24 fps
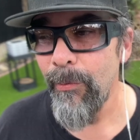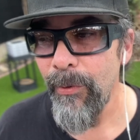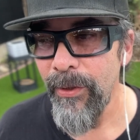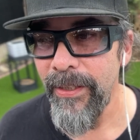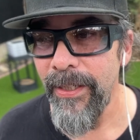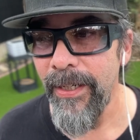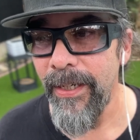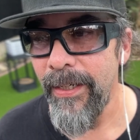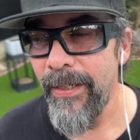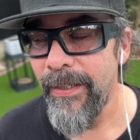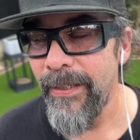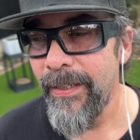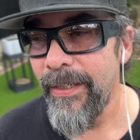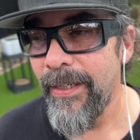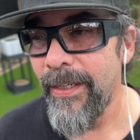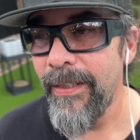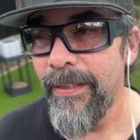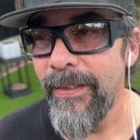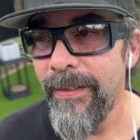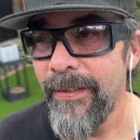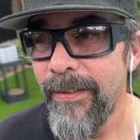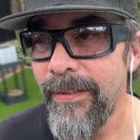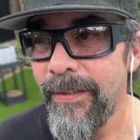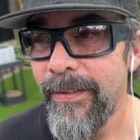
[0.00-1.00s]
we did
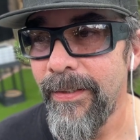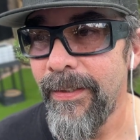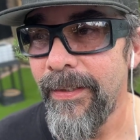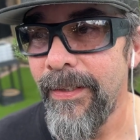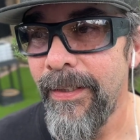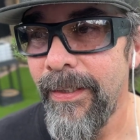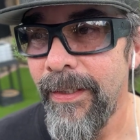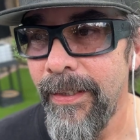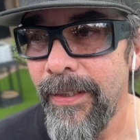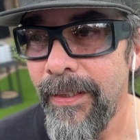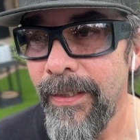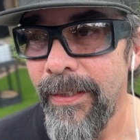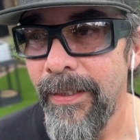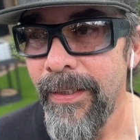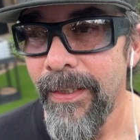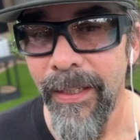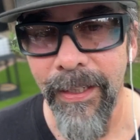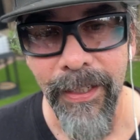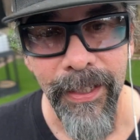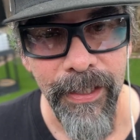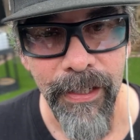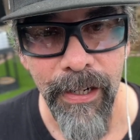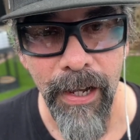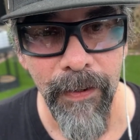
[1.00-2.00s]

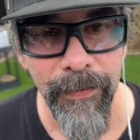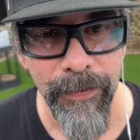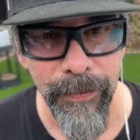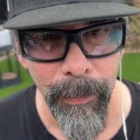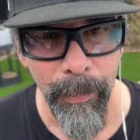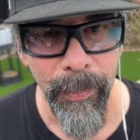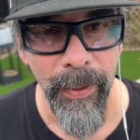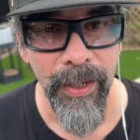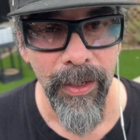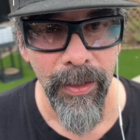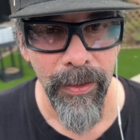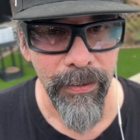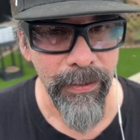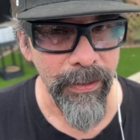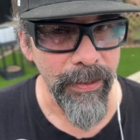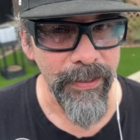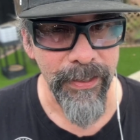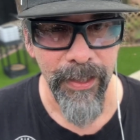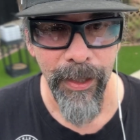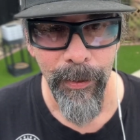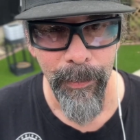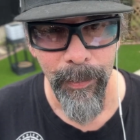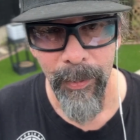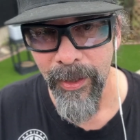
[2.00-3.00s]
clean off the barrel
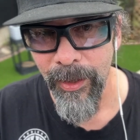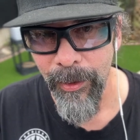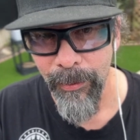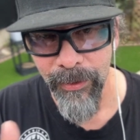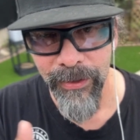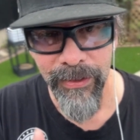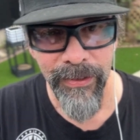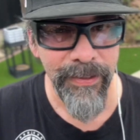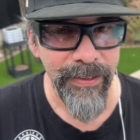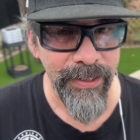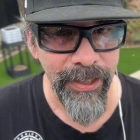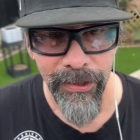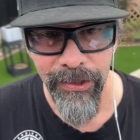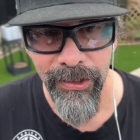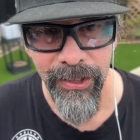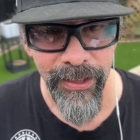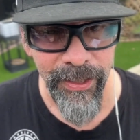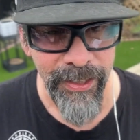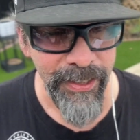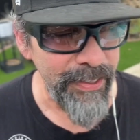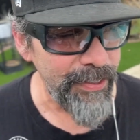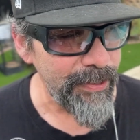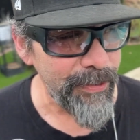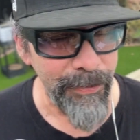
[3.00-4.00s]
because everybody was touching
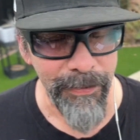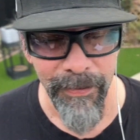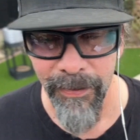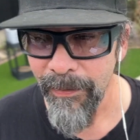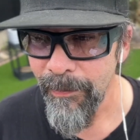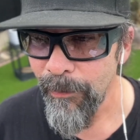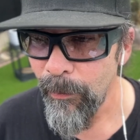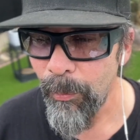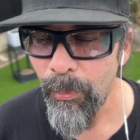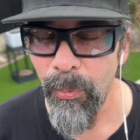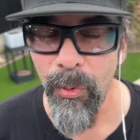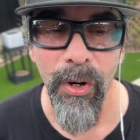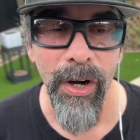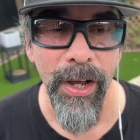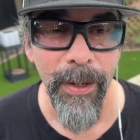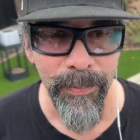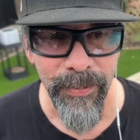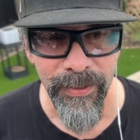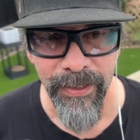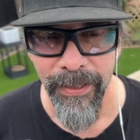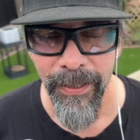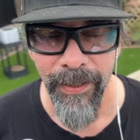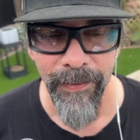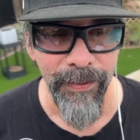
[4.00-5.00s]
these
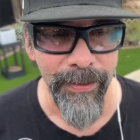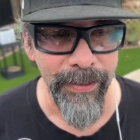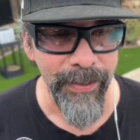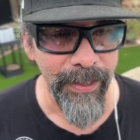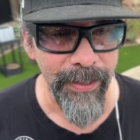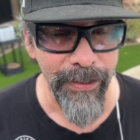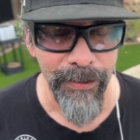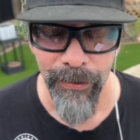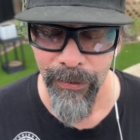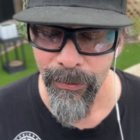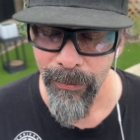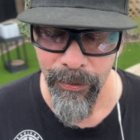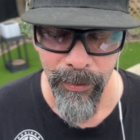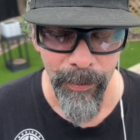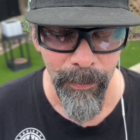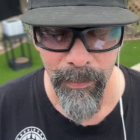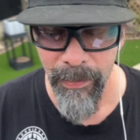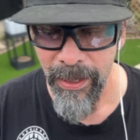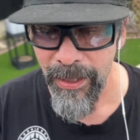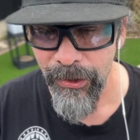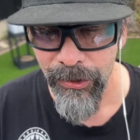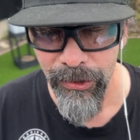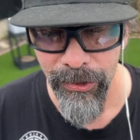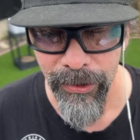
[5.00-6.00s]
props and everything, so we
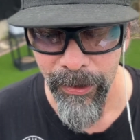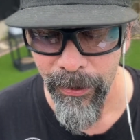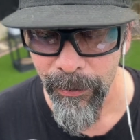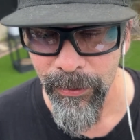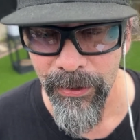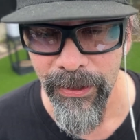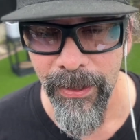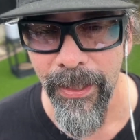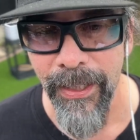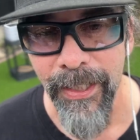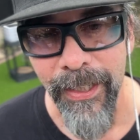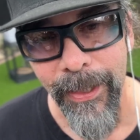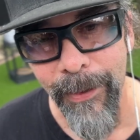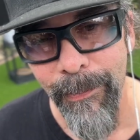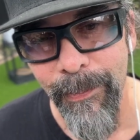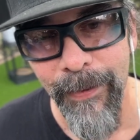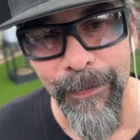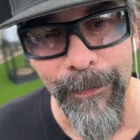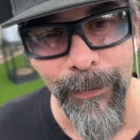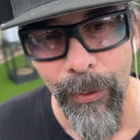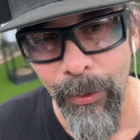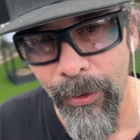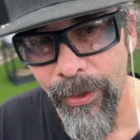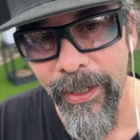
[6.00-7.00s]
made sure it was clean
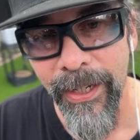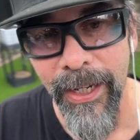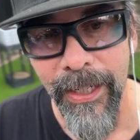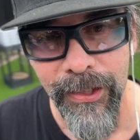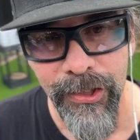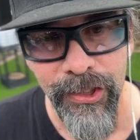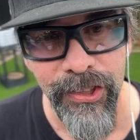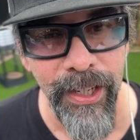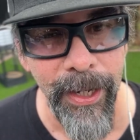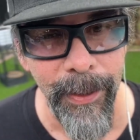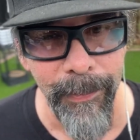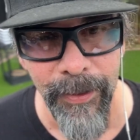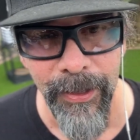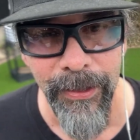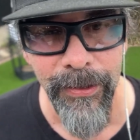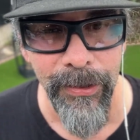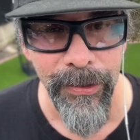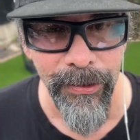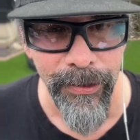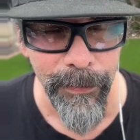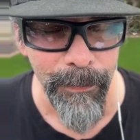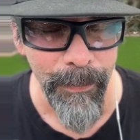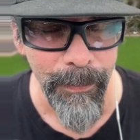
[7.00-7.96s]
before it got jammed into his